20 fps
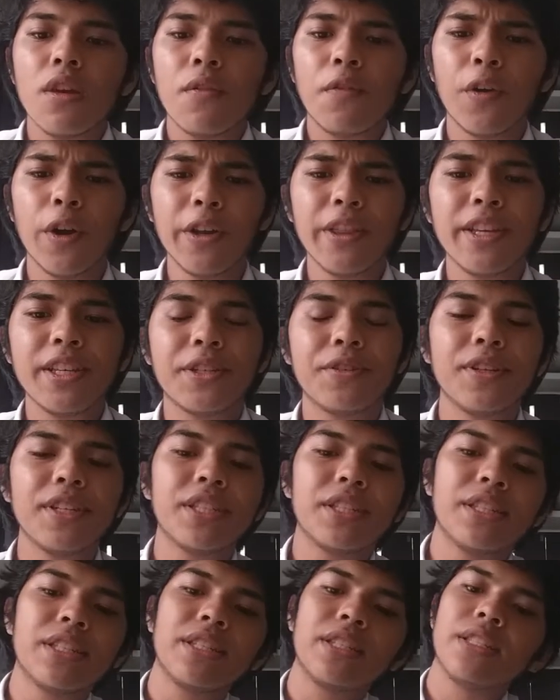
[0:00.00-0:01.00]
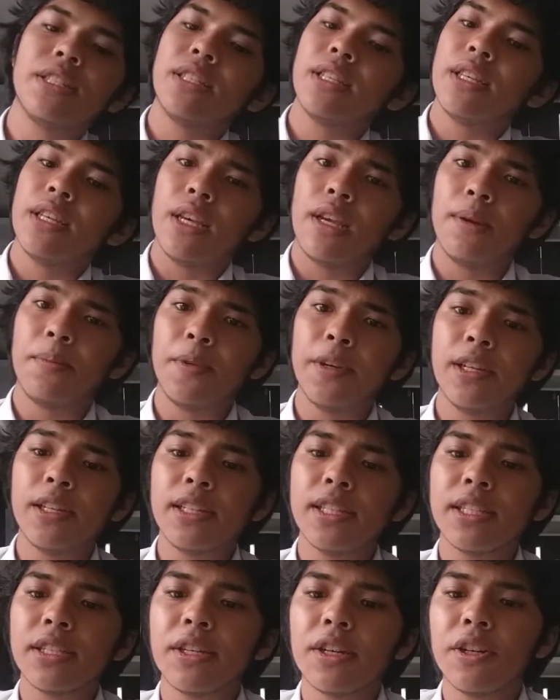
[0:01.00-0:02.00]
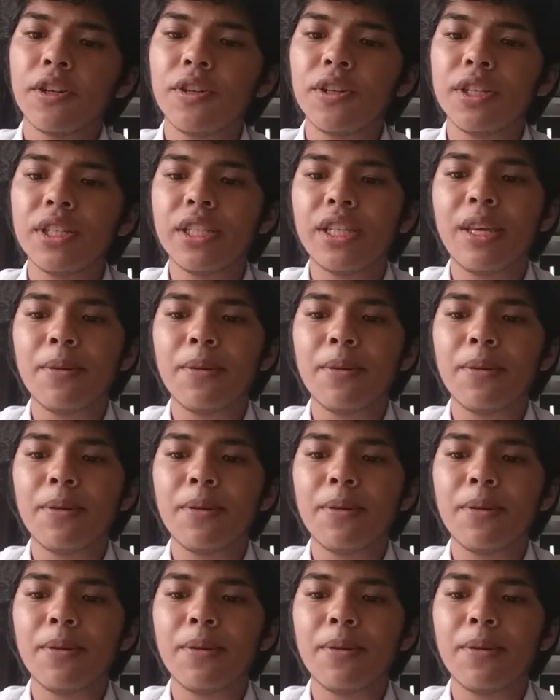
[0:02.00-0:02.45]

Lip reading: For these reasons, imperialist countries